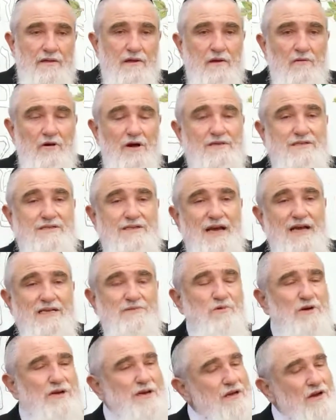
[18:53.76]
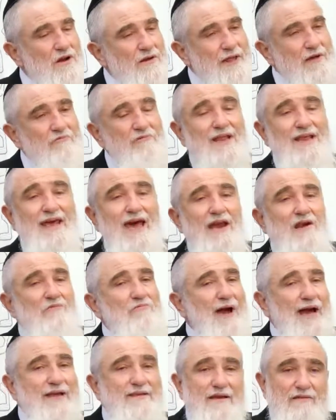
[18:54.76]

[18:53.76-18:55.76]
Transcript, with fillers: Gemara says, well, you know, they really had a right